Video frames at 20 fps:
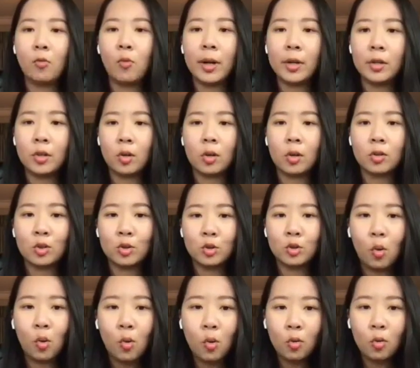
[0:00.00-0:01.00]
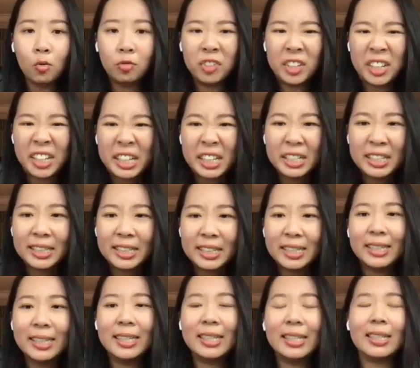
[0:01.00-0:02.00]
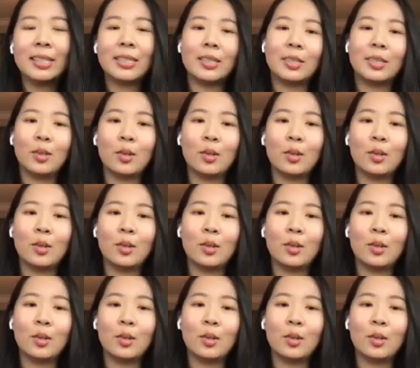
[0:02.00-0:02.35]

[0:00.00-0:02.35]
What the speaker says: what your soul really needs.